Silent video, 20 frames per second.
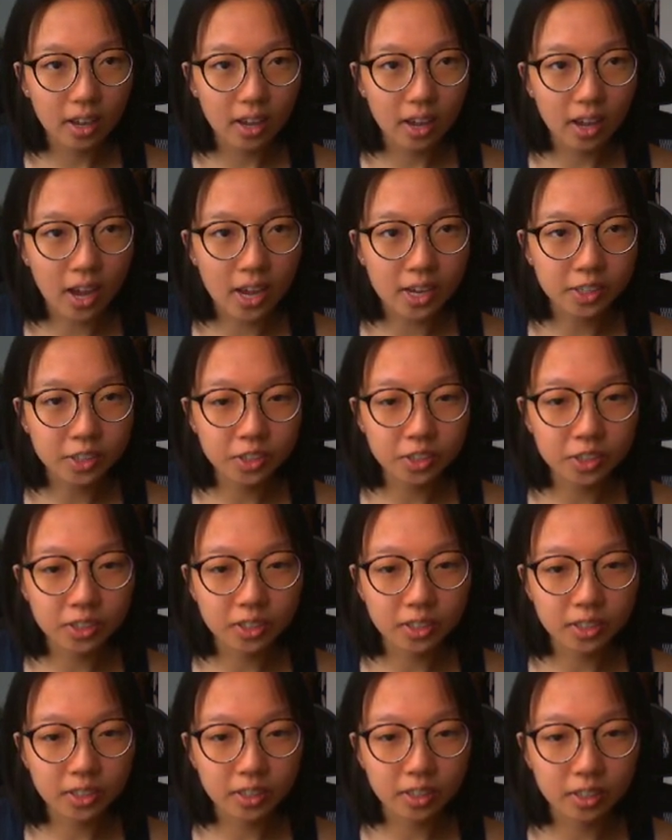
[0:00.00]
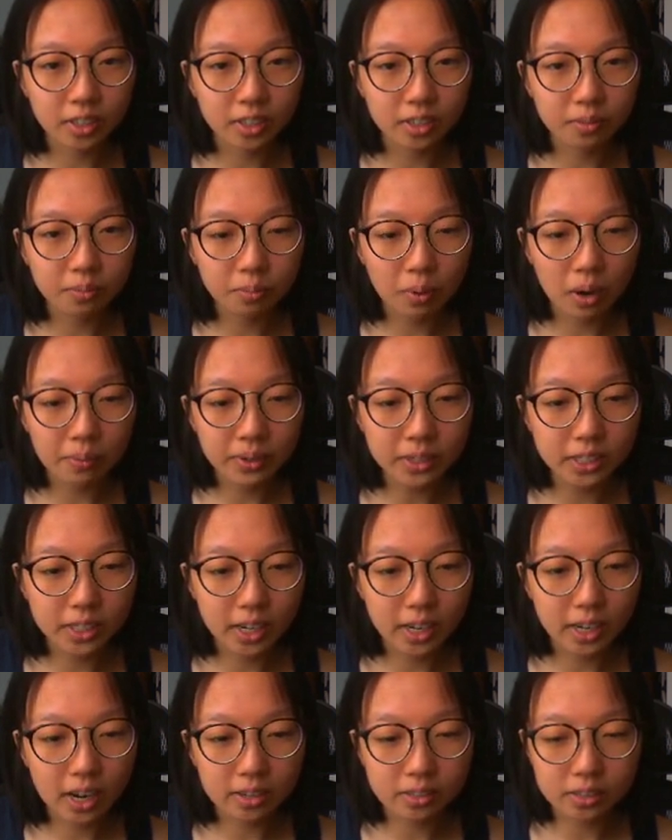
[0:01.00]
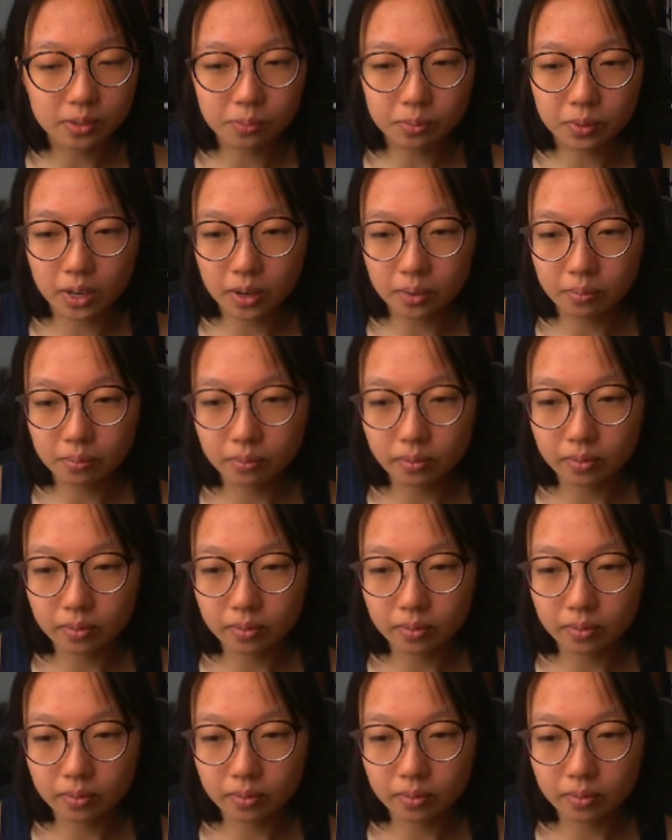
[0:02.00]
I should probably check it out sometime.